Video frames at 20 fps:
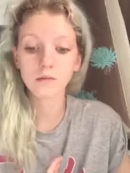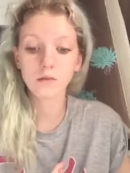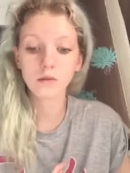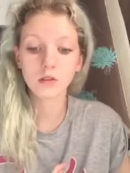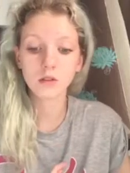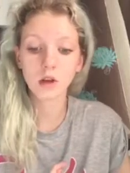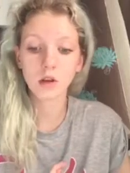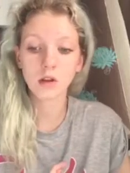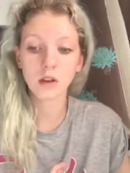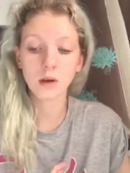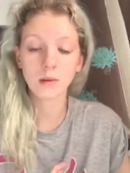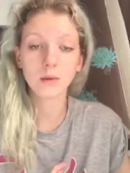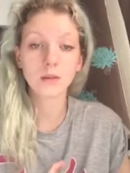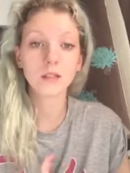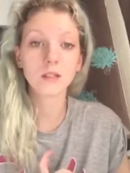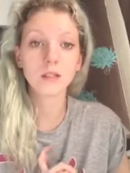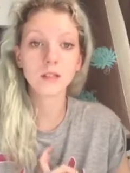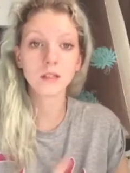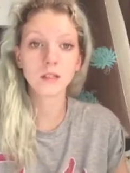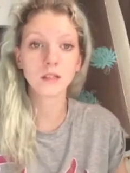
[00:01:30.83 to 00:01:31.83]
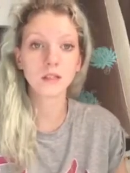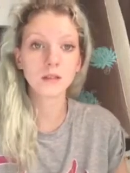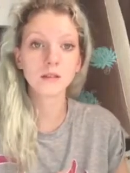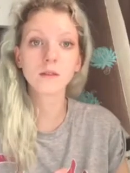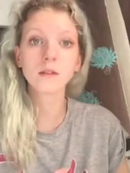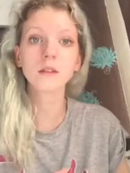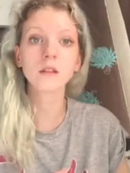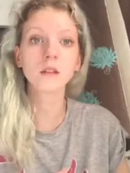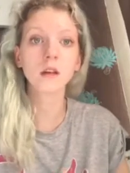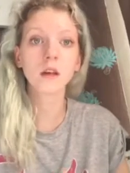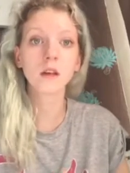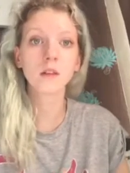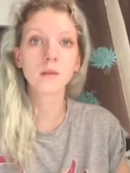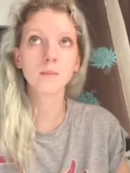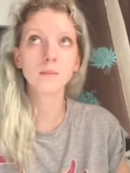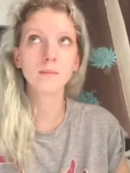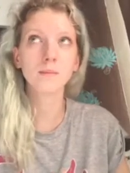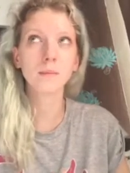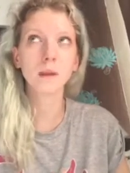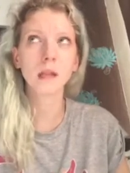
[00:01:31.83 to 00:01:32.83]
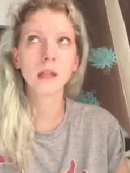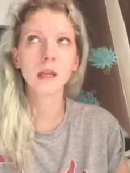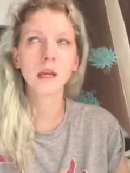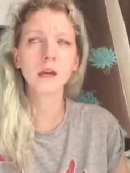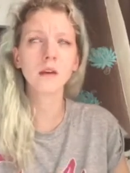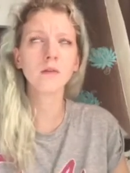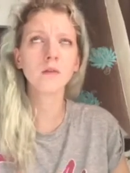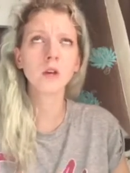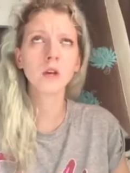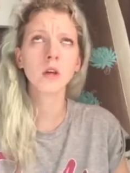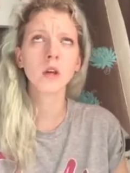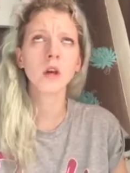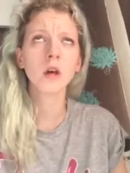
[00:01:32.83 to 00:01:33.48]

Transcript: So there was 6 of us, I believe,